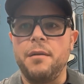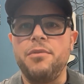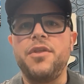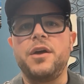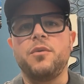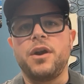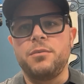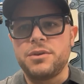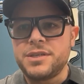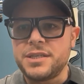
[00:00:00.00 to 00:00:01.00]
then we're
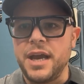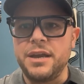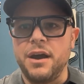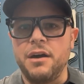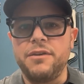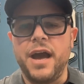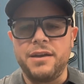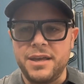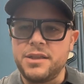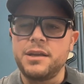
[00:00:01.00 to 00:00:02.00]
able to sign off,
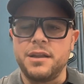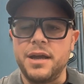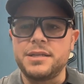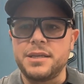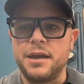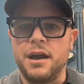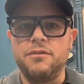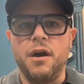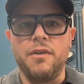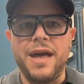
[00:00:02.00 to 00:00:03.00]
get the client sign
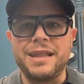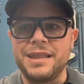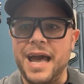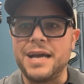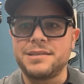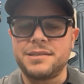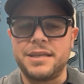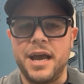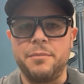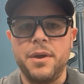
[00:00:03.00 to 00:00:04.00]
off on that last
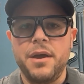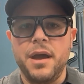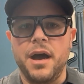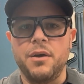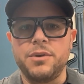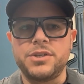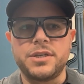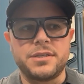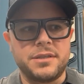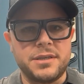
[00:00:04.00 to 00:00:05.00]
step, which
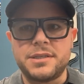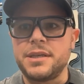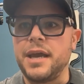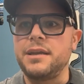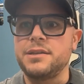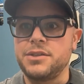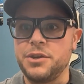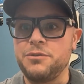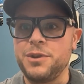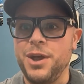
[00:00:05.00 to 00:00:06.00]
is this site is
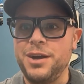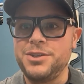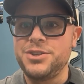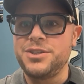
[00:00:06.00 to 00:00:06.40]
good for launch,